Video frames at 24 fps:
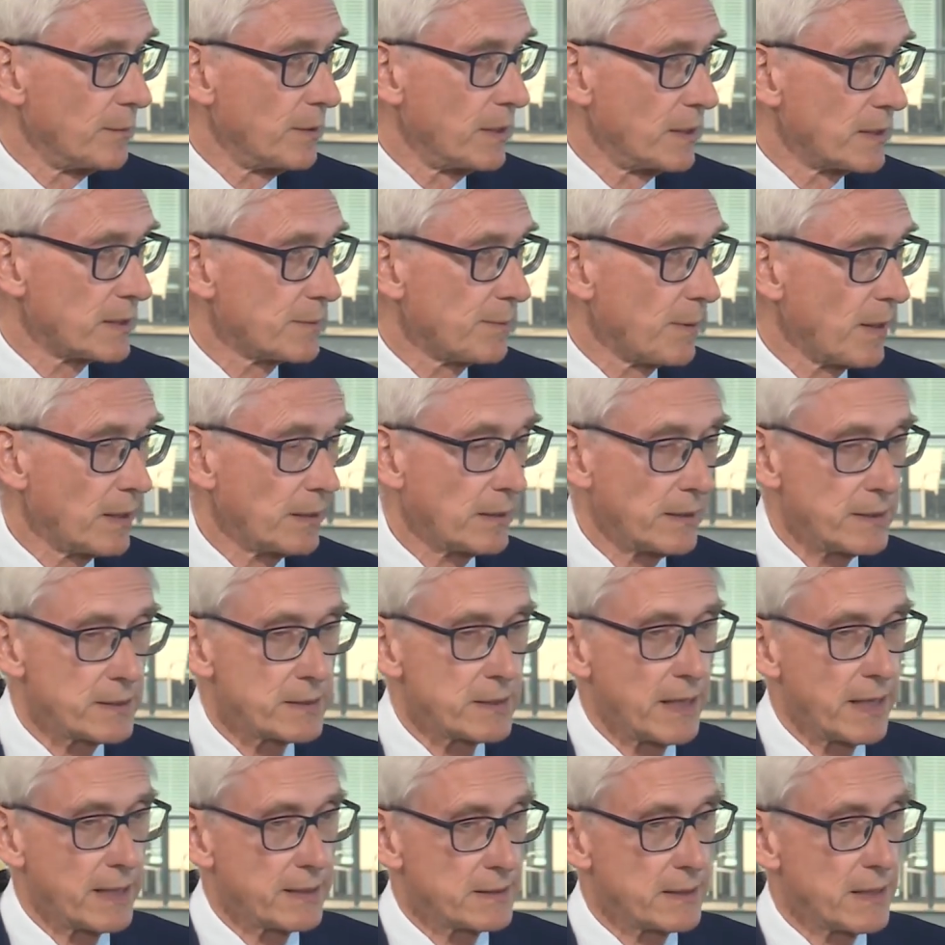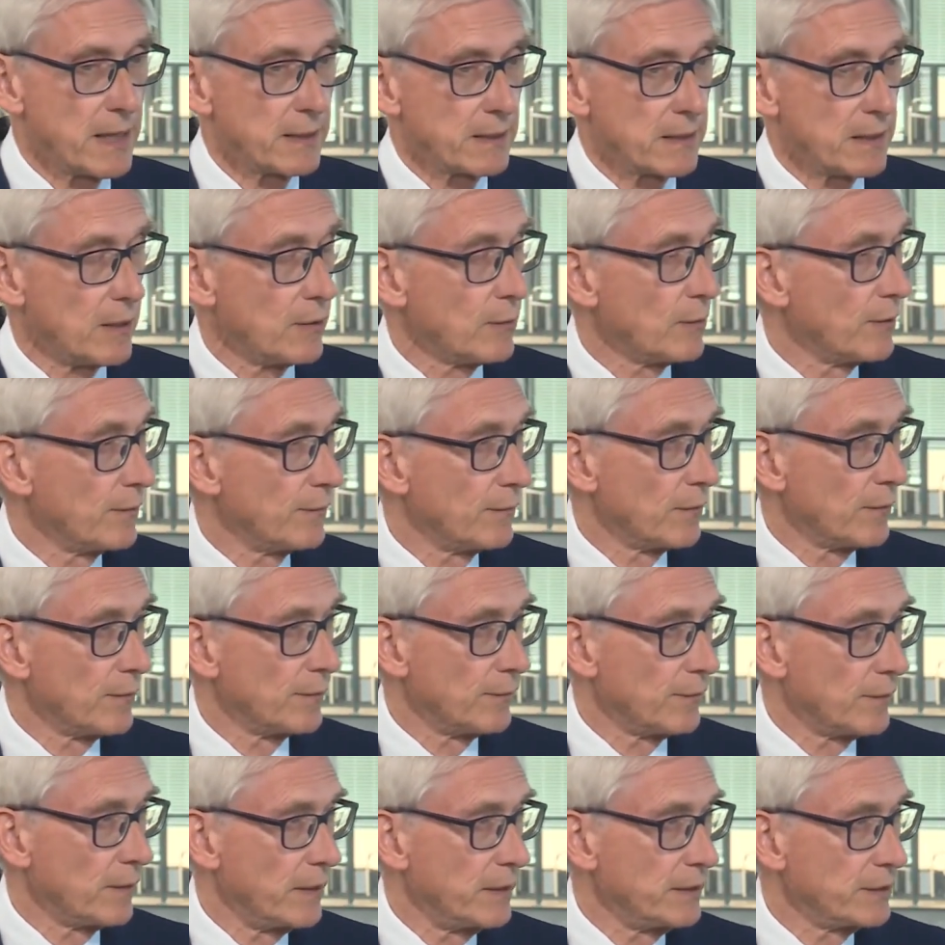to municipalities, and that's not counting for
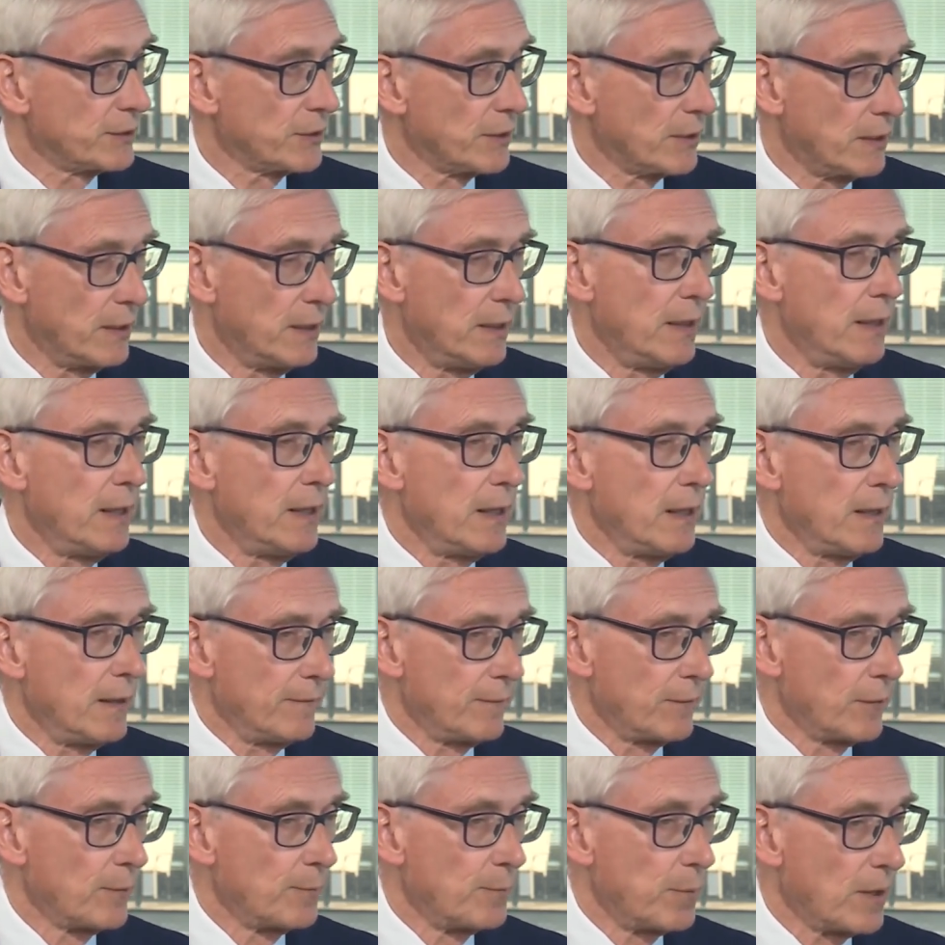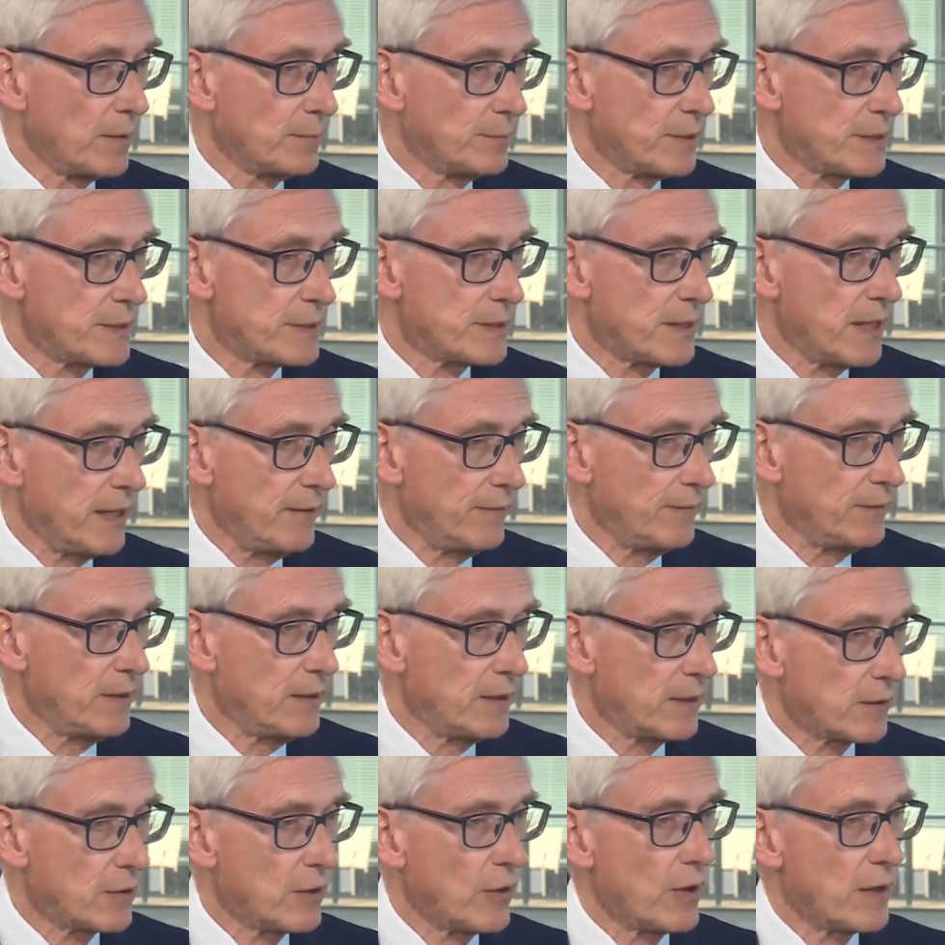inflation. For public safety,
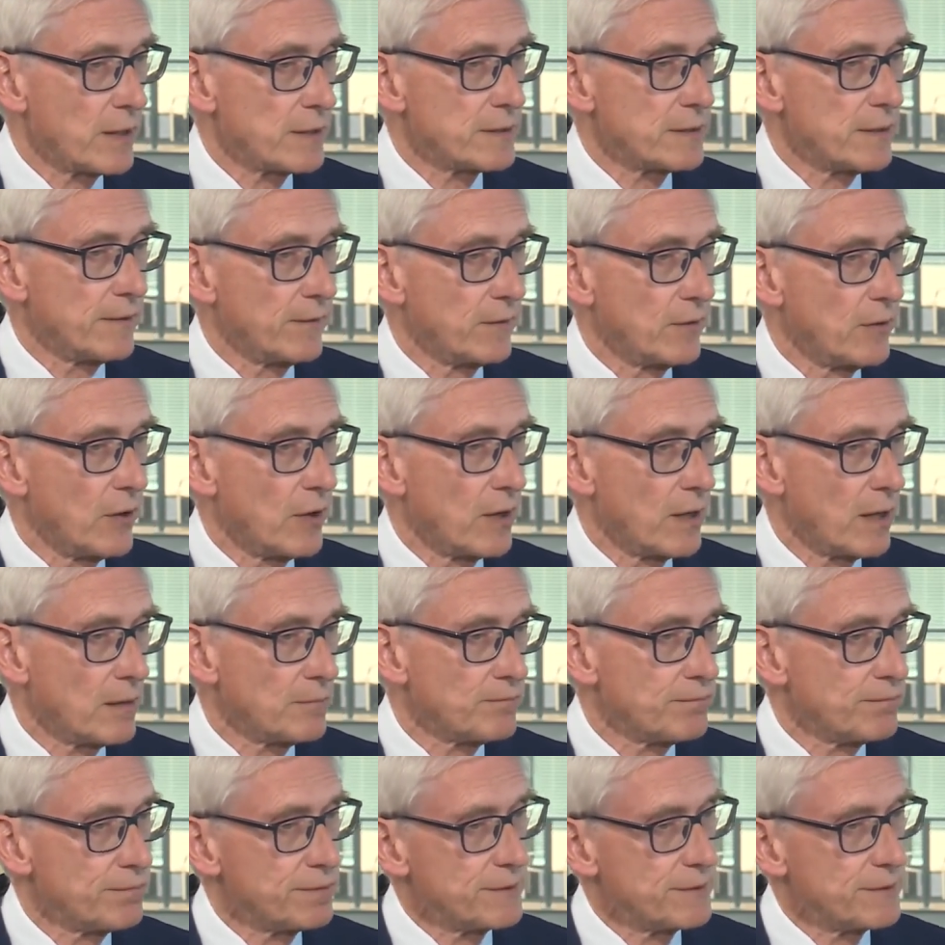the costs have gone up